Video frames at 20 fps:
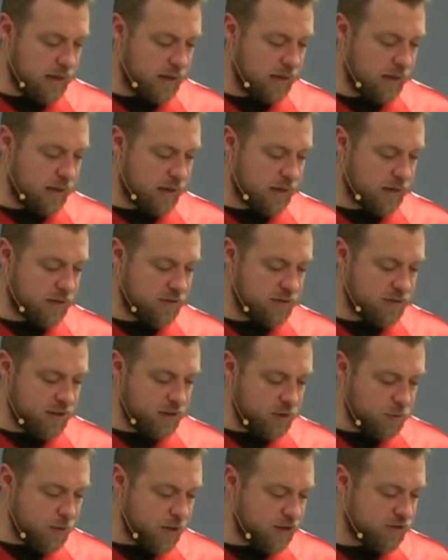
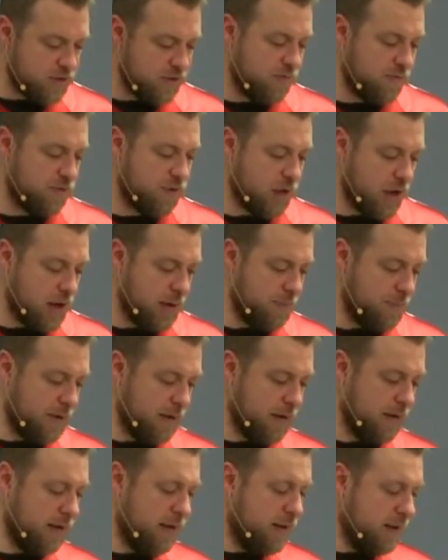continuation of thought,
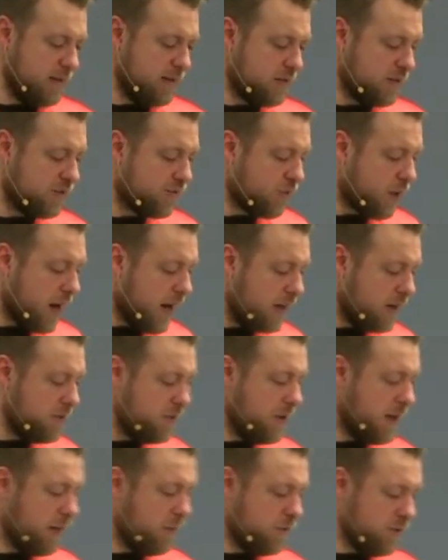but he says, "For I do
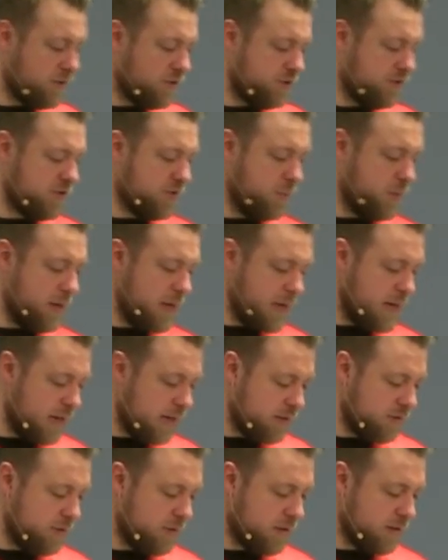not want you to be
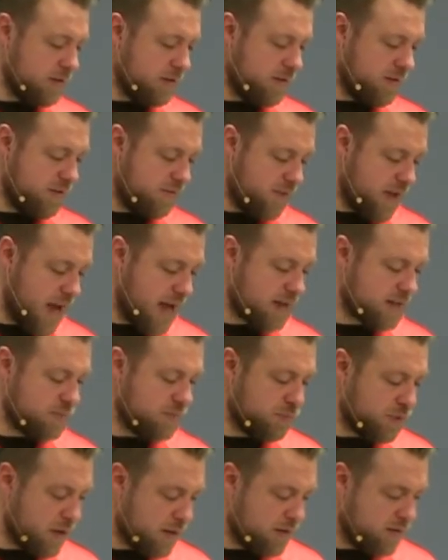ignorant of the fact,
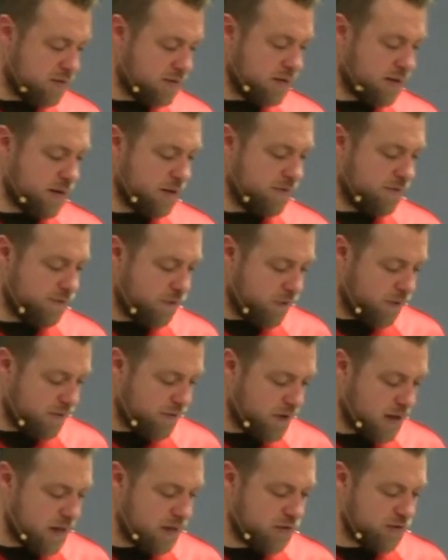brothers, that our
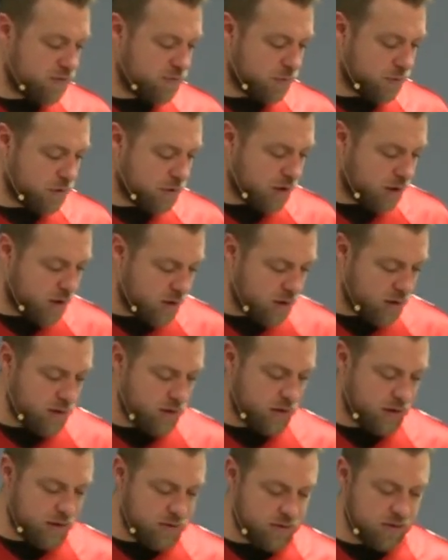forefathers were all
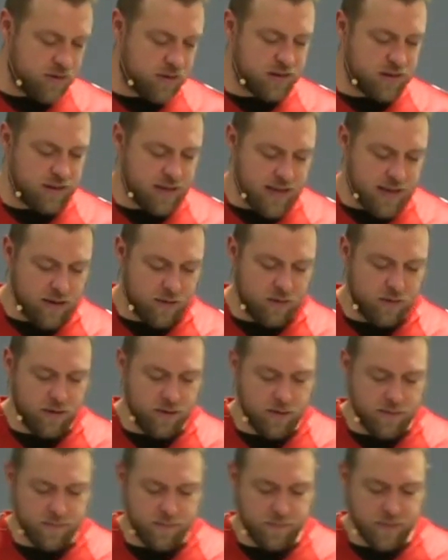under the cloud,
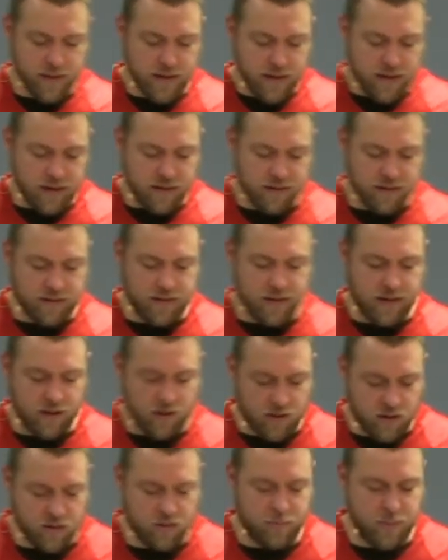and that they
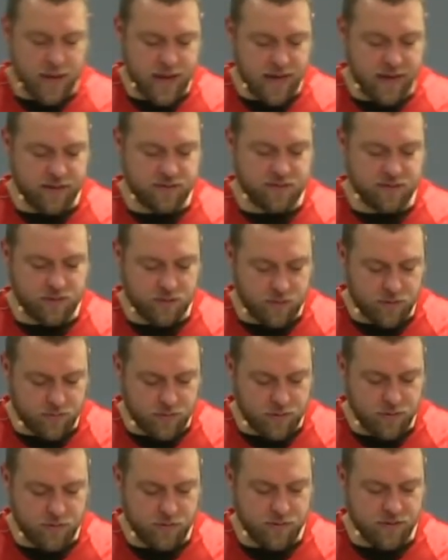all passed
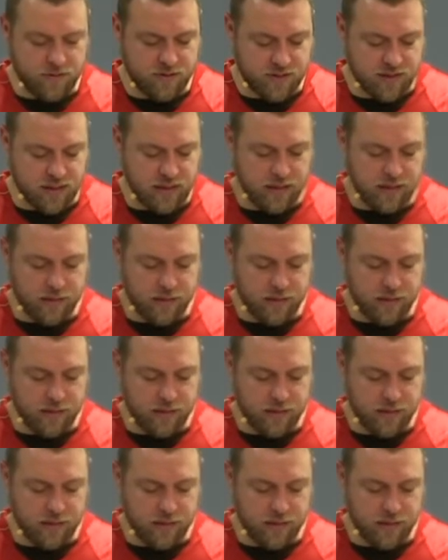through the sea.